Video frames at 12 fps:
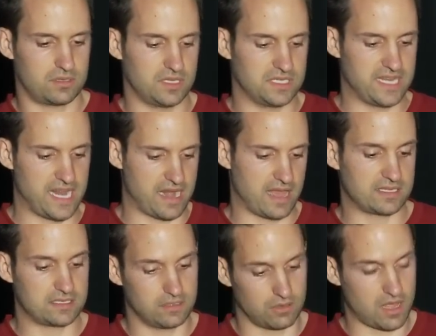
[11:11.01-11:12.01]
the
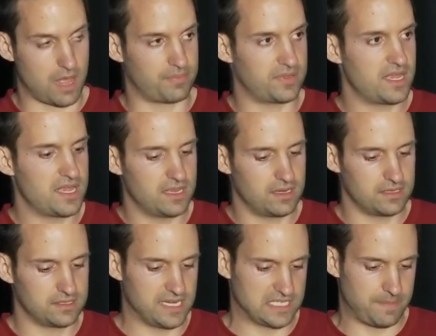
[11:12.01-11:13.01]
DNS lookup,
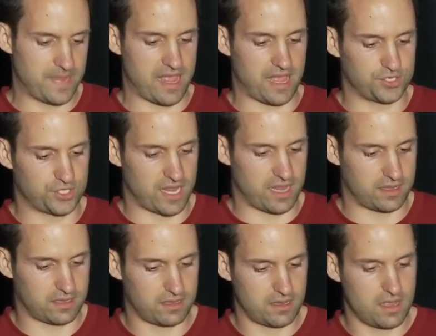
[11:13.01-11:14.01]
TCP
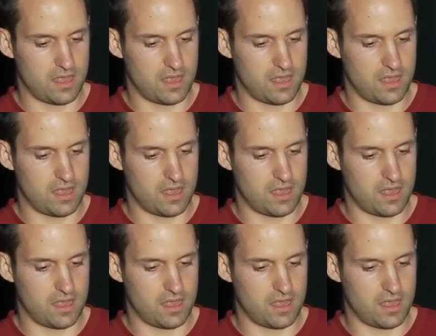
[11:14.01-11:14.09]
handshake,